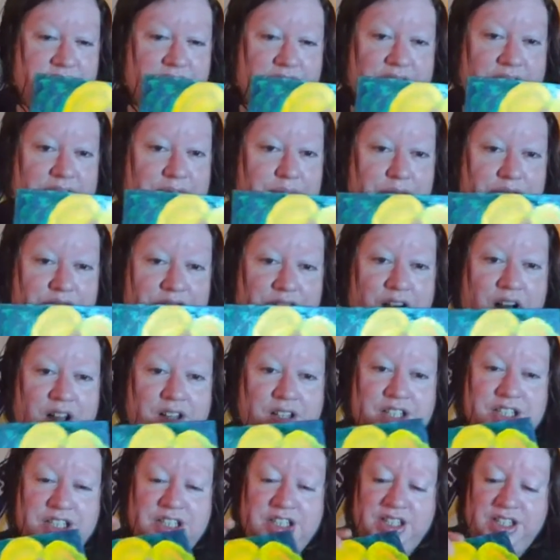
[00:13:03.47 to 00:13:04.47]
They love
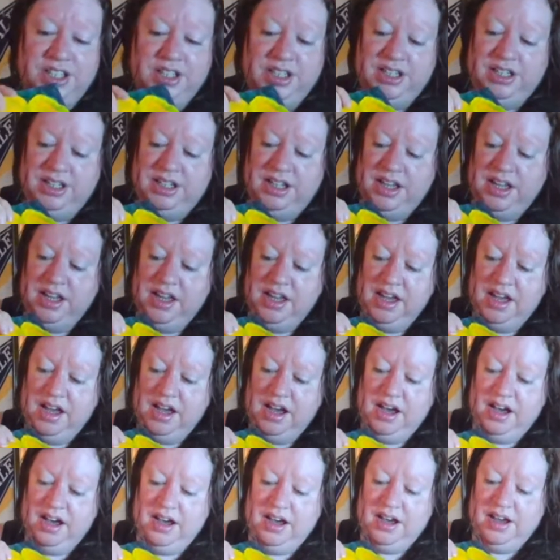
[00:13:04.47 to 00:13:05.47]
mythology.
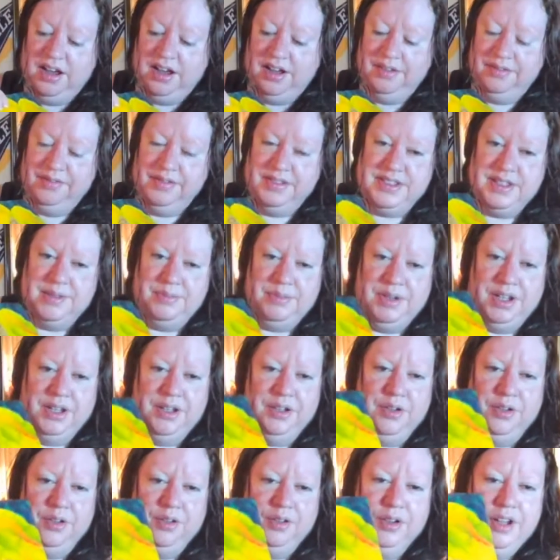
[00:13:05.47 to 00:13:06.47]
Somebody
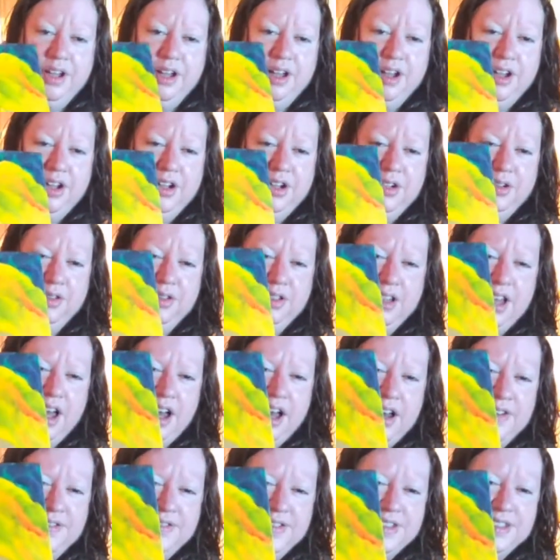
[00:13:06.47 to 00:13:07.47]
who
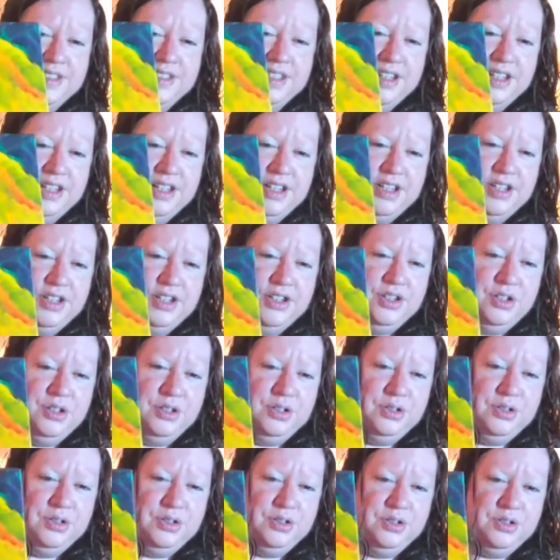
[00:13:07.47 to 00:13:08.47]
loves
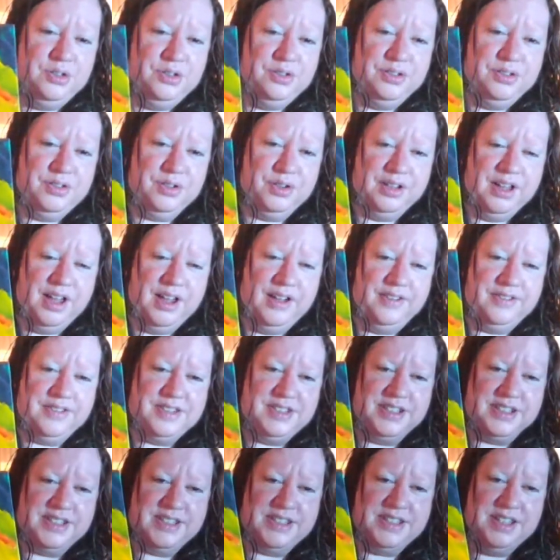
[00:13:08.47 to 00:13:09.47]
nudes or loves
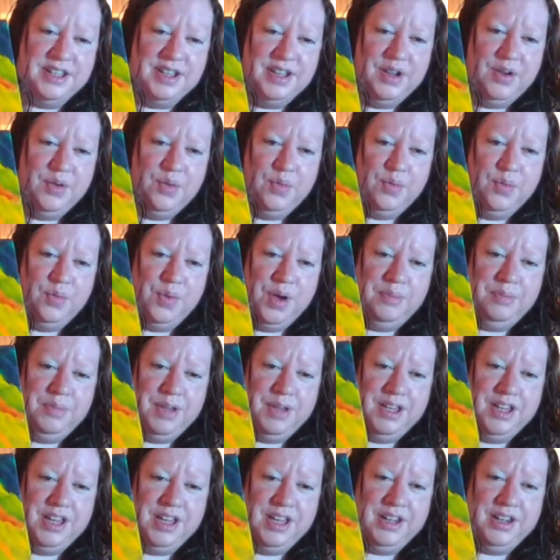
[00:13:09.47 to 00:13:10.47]
just
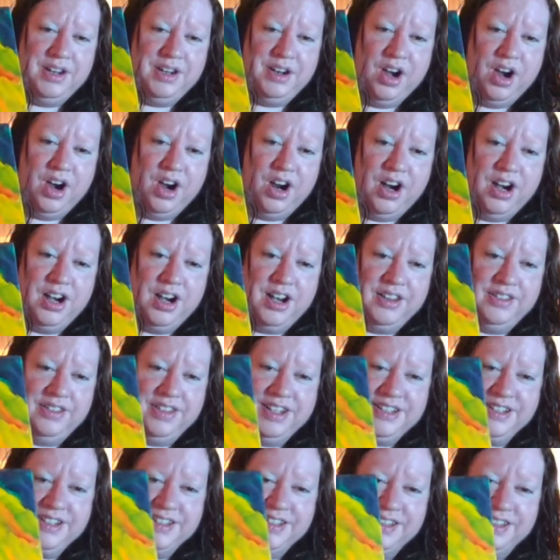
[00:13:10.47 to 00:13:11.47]
women and art.
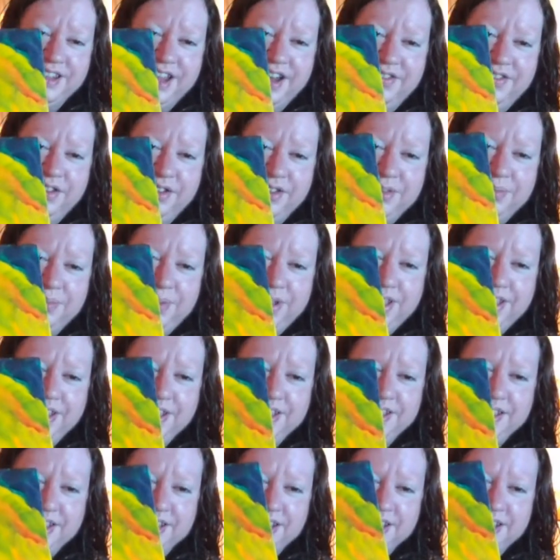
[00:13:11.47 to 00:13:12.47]
They just love those
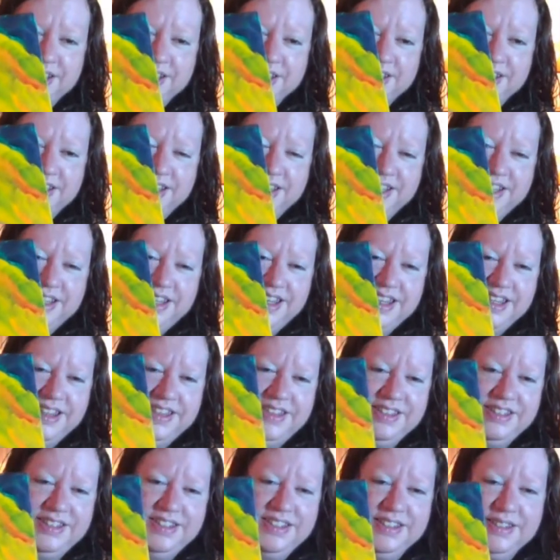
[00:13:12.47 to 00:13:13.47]
pieces.
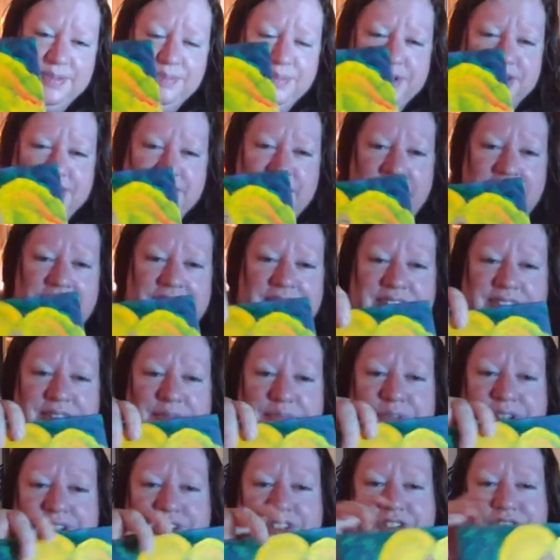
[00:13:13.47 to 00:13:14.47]
This is Poseidon's
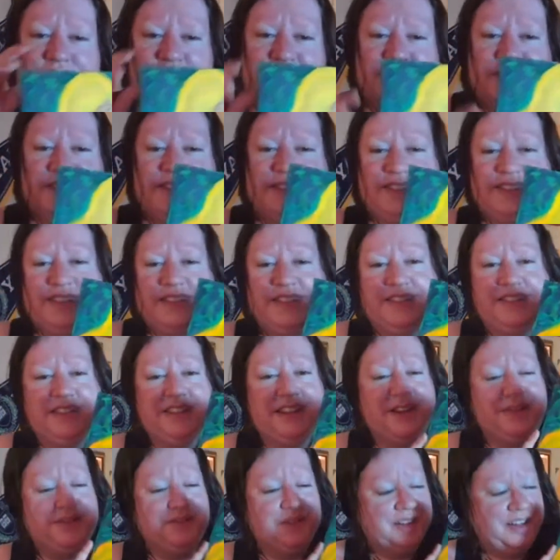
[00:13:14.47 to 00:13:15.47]
Mistress.
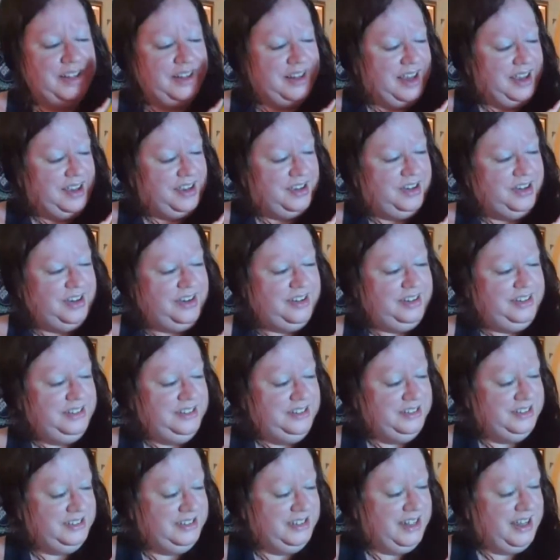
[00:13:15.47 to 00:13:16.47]
I really like her.
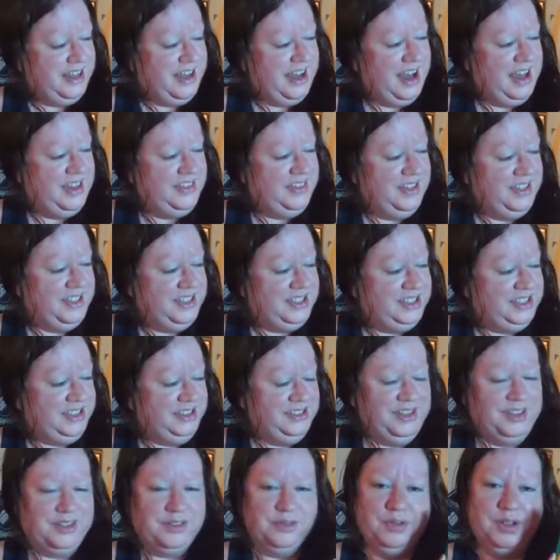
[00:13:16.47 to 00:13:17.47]
I think
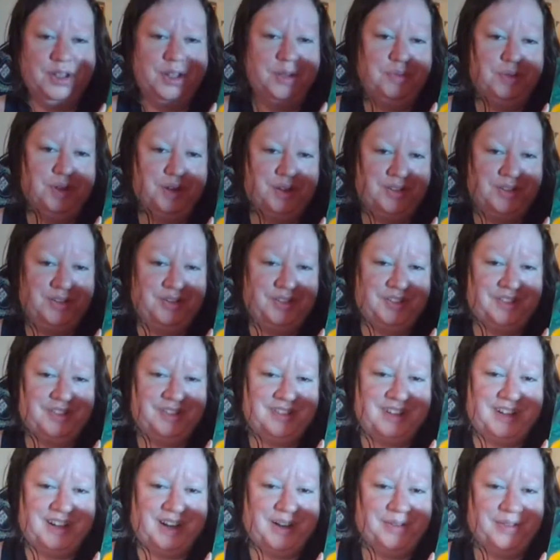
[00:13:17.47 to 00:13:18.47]
she looks really
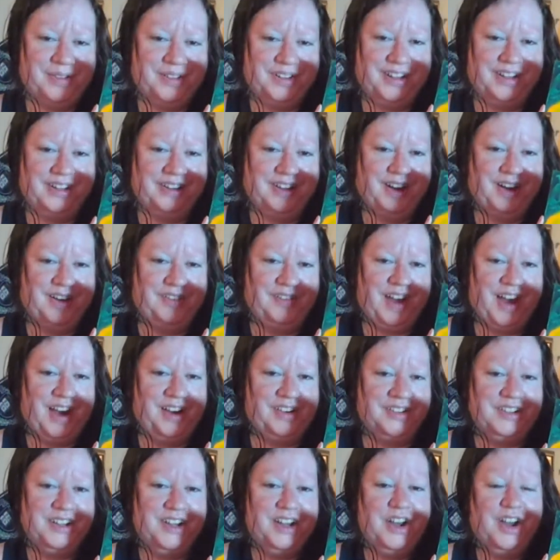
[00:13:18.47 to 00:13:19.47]
beautiful, and I really love
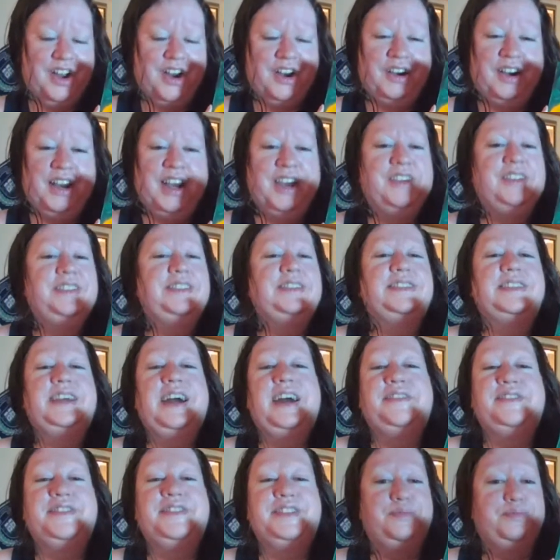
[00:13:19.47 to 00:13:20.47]
how her hair is just
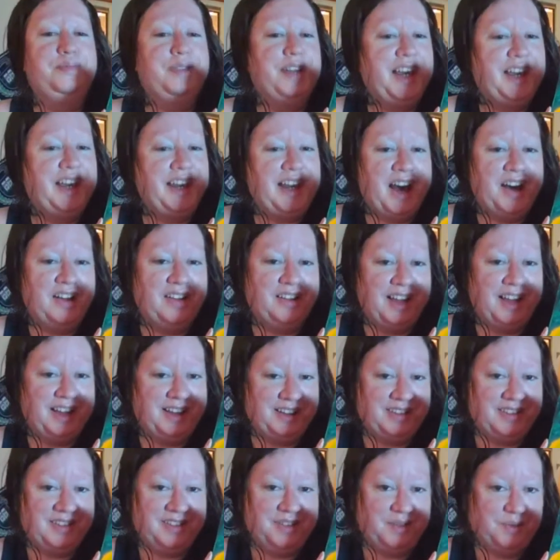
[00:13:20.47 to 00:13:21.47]
kind of splayed out
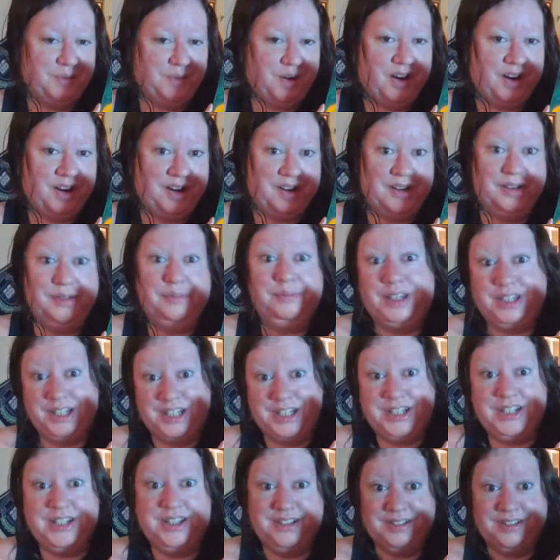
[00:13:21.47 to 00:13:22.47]
like it's in the water,
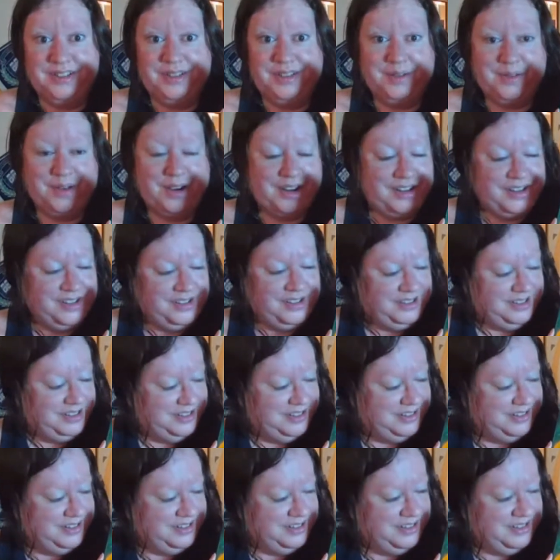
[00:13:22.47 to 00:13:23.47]
because she is in the water.
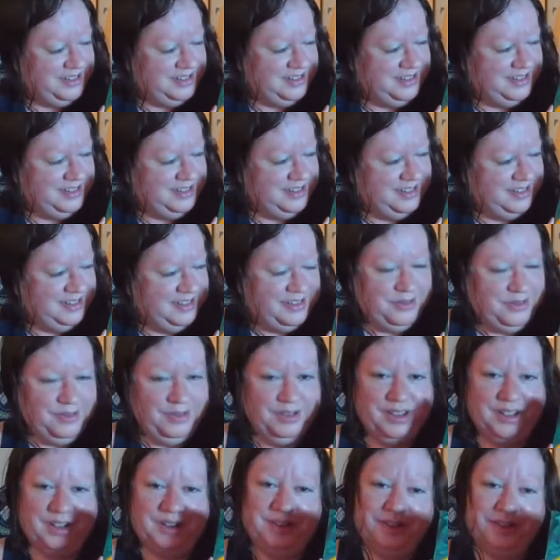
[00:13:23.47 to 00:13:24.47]
It's
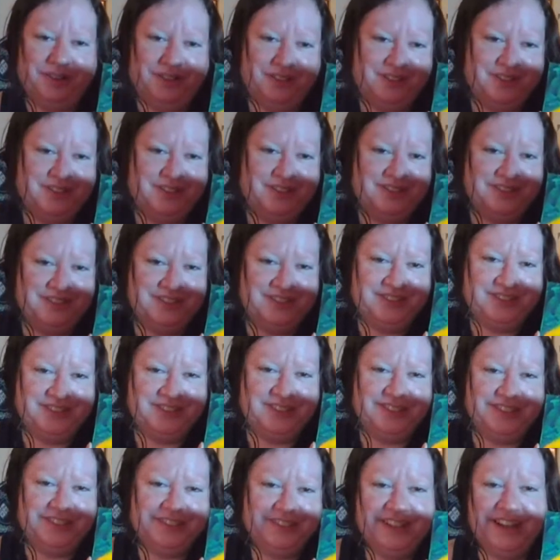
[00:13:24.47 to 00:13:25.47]
really cool.
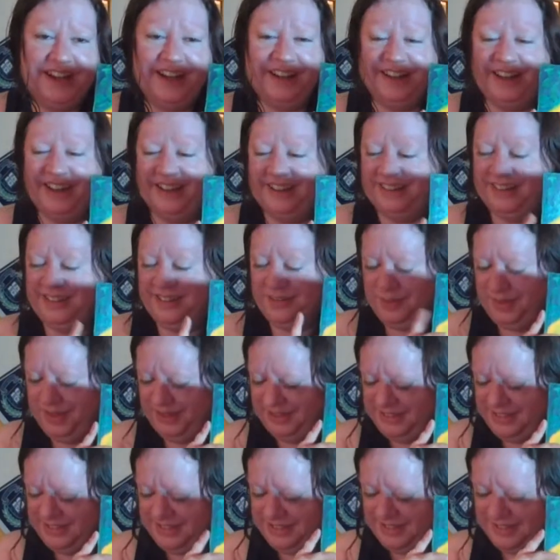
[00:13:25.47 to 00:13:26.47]
I like this
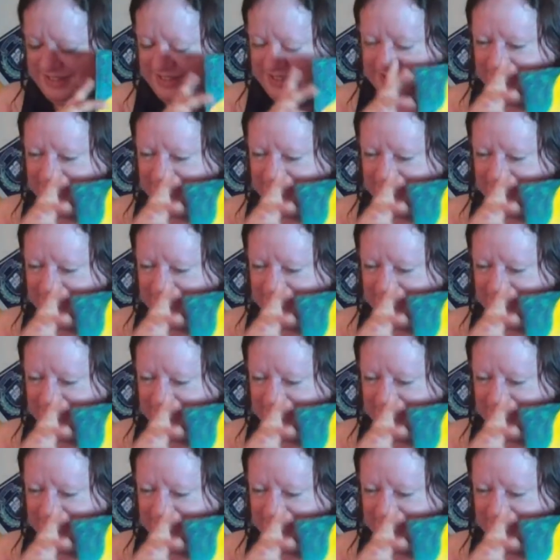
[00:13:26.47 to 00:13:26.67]
piece.